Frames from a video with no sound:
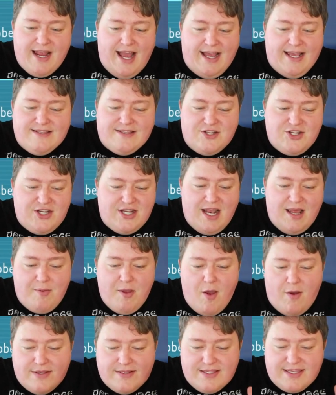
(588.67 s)
guys. The
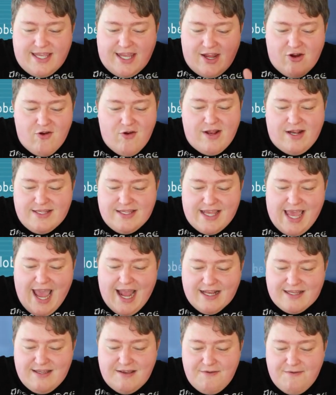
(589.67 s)
GWS is here. It is
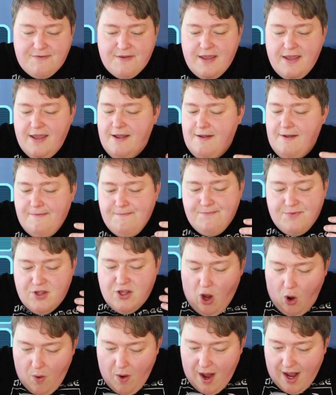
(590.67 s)
active.
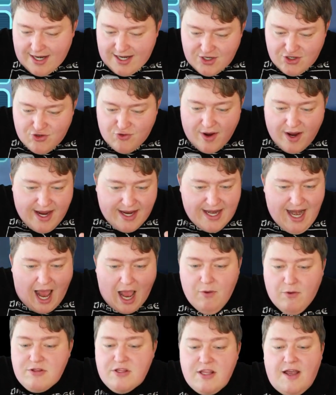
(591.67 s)
Go on and trade.
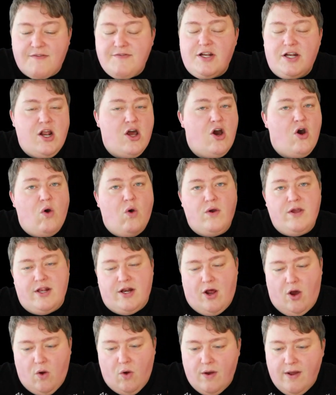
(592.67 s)
I would love to know, you
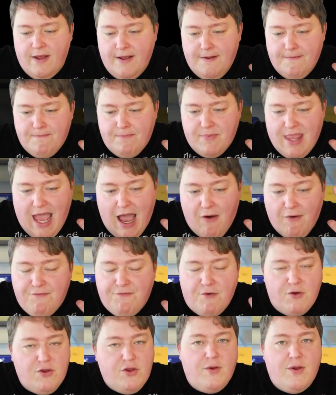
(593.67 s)
know, how
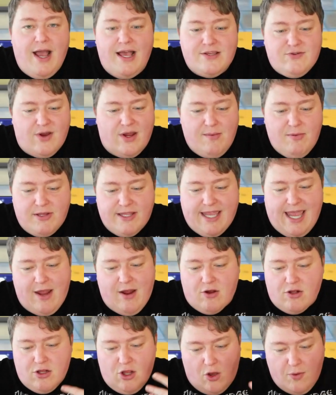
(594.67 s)
full you guys are able to get your
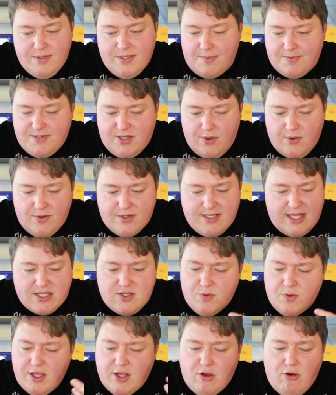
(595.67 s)
globes up to, because that's
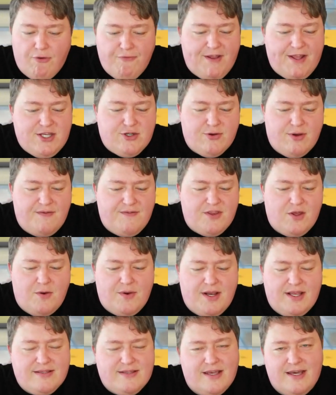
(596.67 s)
a really cool feature, even though it
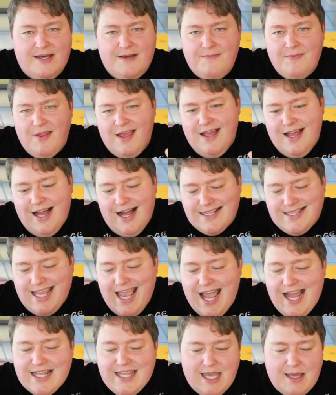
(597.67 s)
is a a
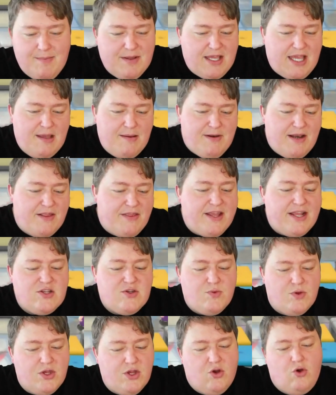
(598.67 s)
tad gimmicky, but I think it's
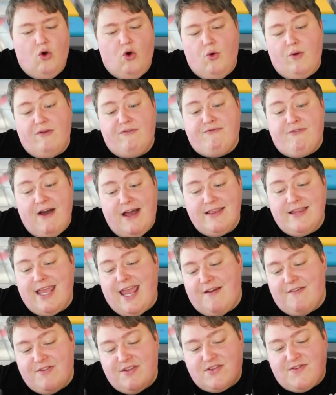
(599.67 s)
really cool. We finally
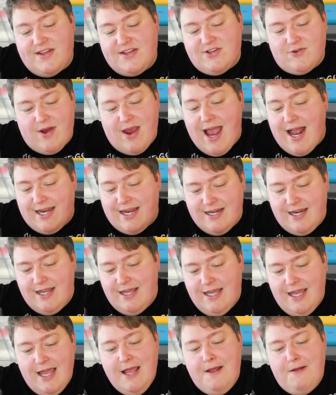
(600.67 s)
have this feature added,
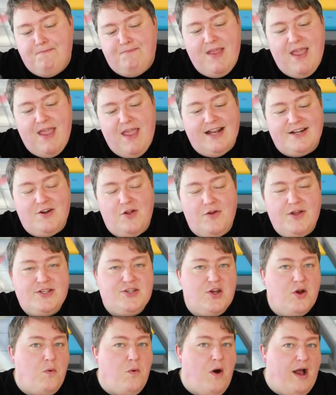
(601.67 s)
and it only
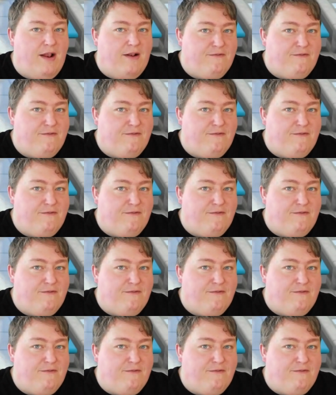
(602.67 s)
took, what,